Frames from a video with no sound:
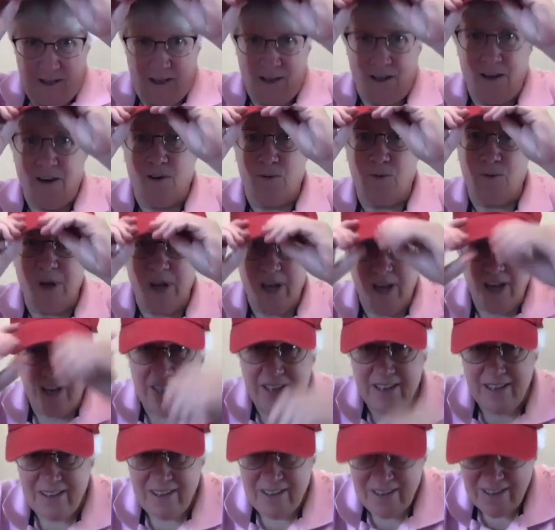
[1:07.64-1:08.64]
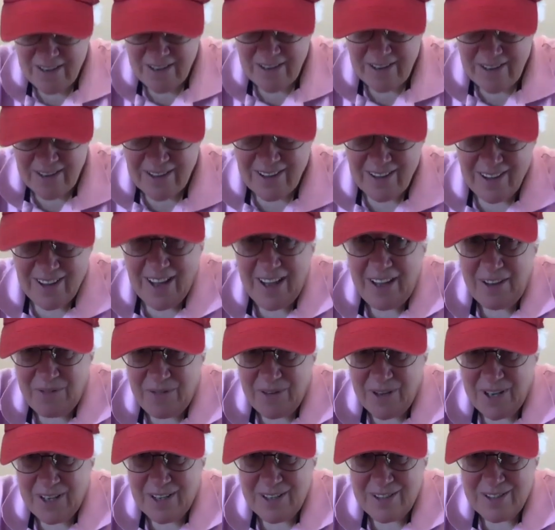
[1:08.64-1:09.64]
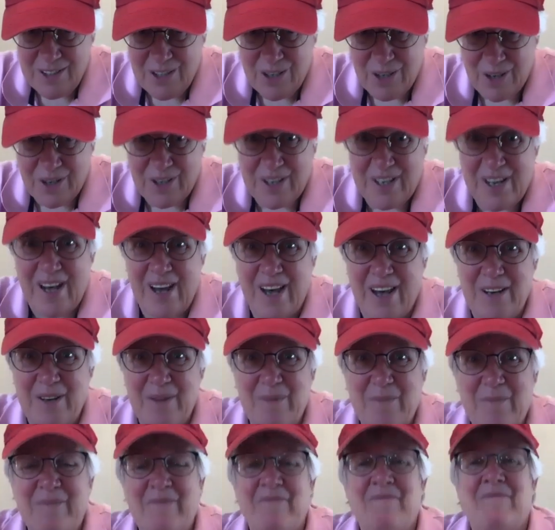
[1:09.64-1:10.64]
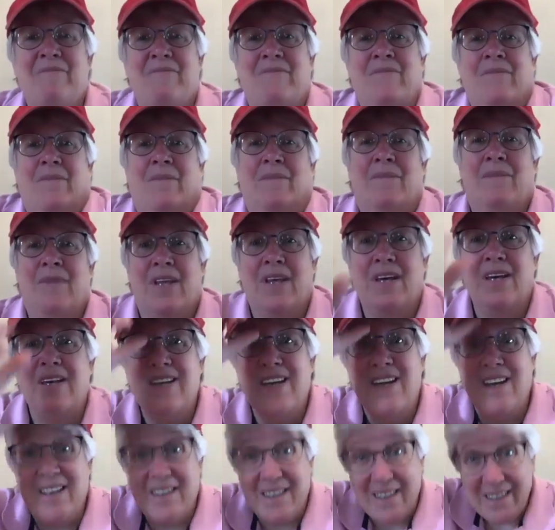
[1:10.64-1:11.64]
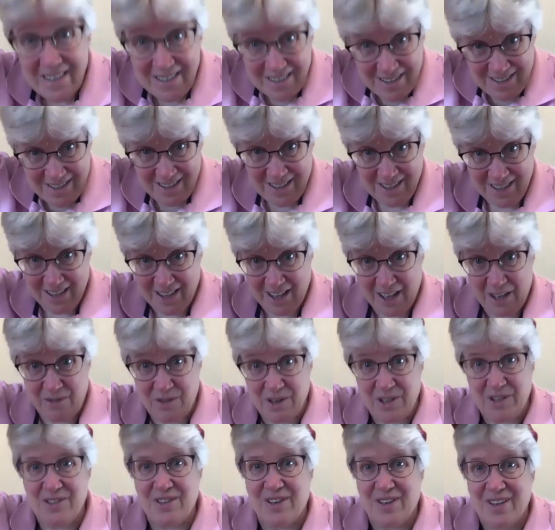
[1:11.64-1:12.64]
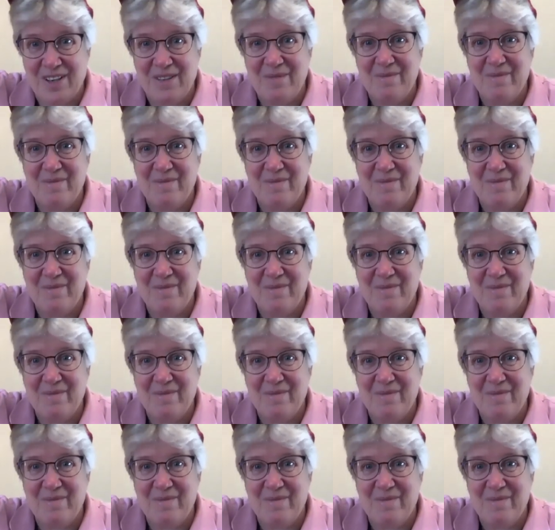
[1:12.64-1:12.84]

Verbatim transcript: a red life is good hat. Indeed, life is good.